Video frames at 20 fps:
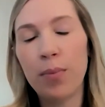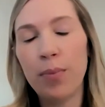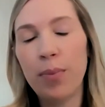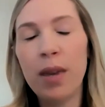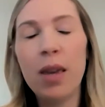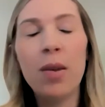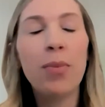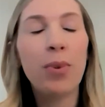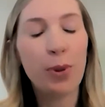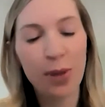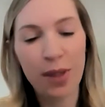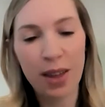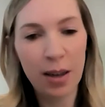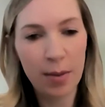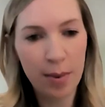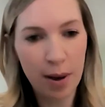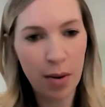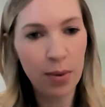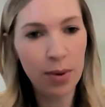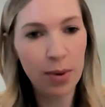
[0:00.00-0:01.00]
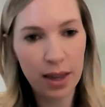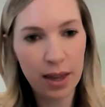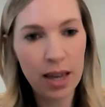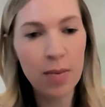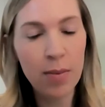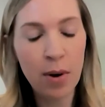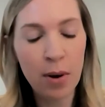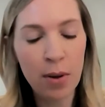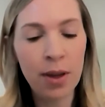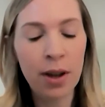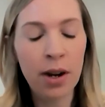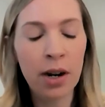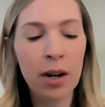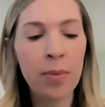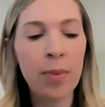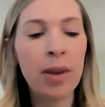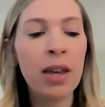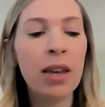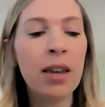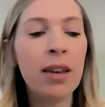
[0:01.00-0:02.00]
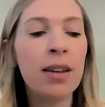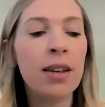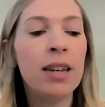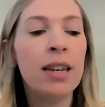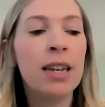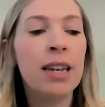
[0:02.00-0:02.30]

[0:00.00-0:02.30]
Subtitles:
people think about with chemotherapy.